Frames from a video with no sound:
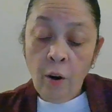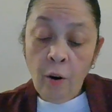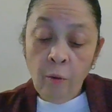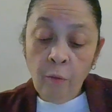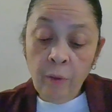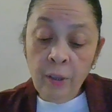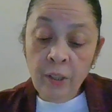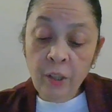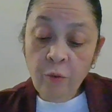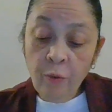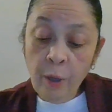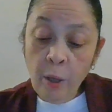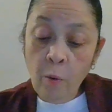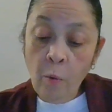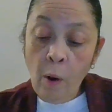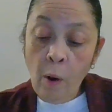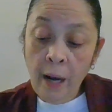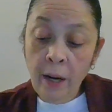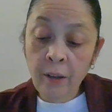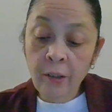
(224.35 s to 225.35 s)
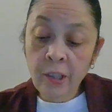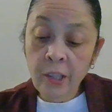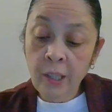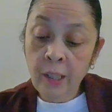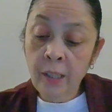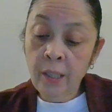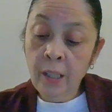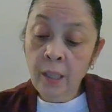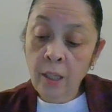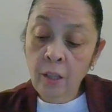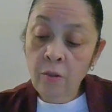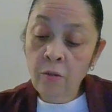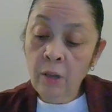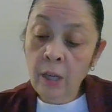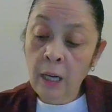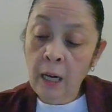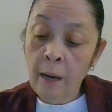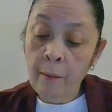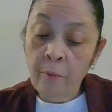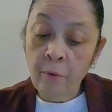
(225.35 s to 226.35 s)
which requires continued
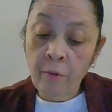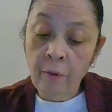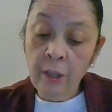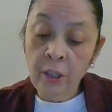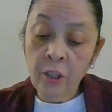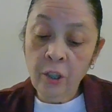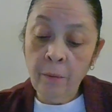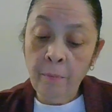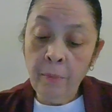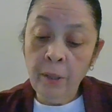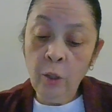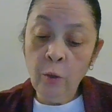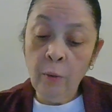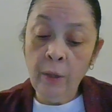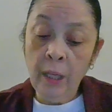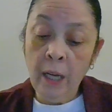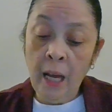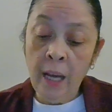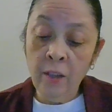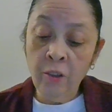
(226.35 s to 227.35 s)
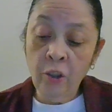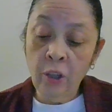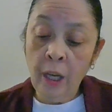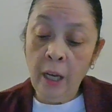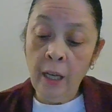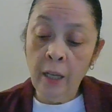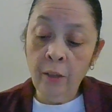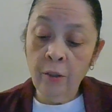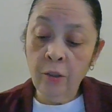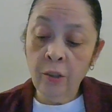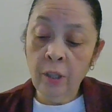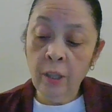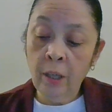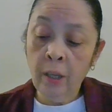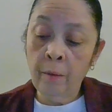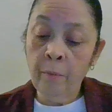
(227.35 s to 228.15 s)
collaboration between educators, the